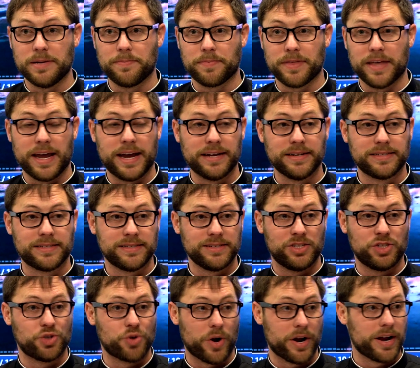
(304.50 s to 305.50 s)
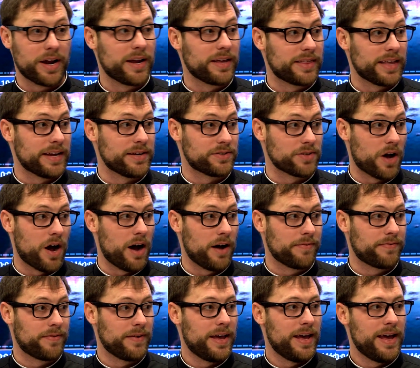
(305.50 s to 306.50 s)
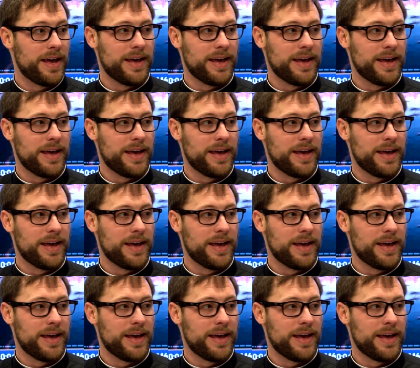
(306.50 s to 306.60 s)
deep things, shrugging things off,